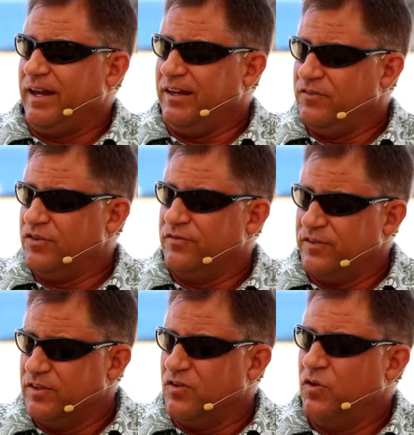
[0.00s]
answer
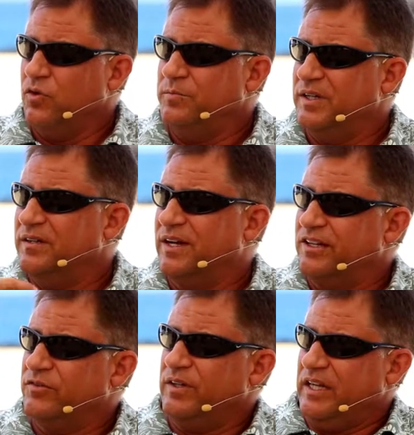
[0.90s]
for the hope that
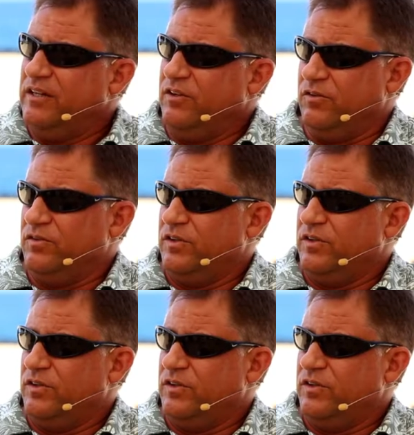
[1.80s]
lies within you.